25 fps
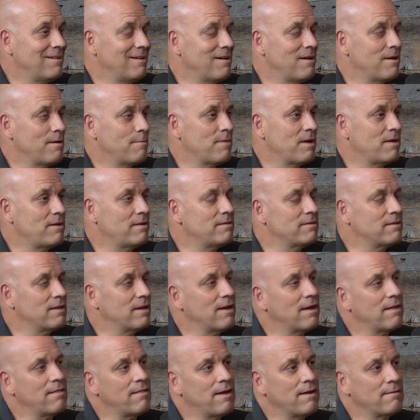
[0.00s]
I didn't
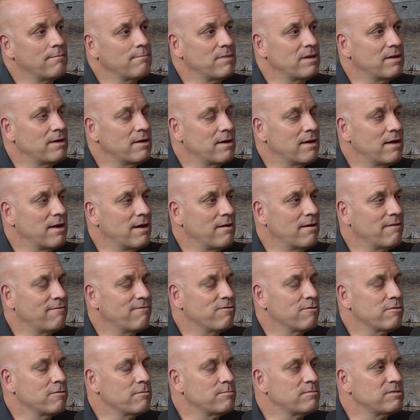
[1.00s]
think I liked big accounting
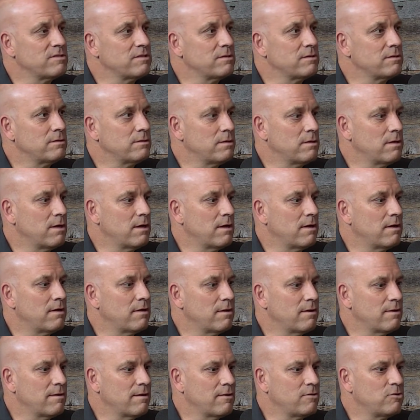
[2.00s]
firms, and
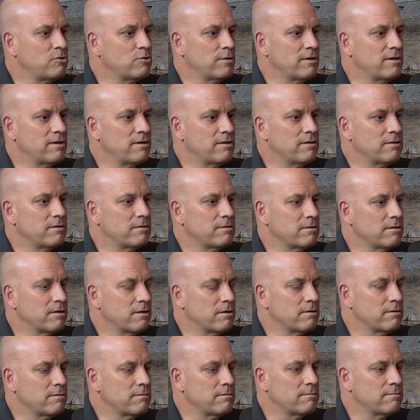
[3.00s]
I joined
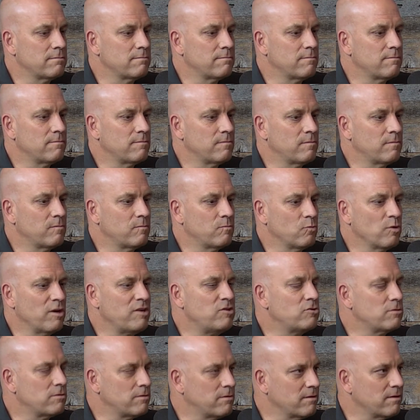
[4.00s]
a
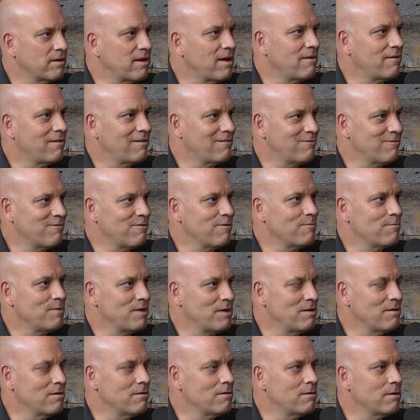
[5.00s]
regional accounting firm
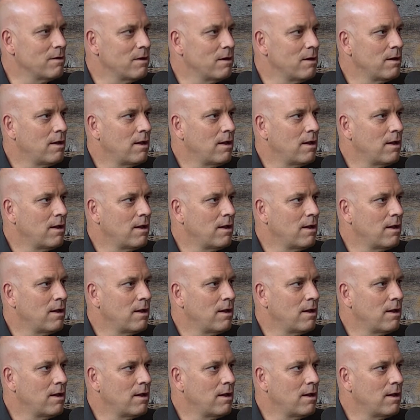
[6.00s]
here,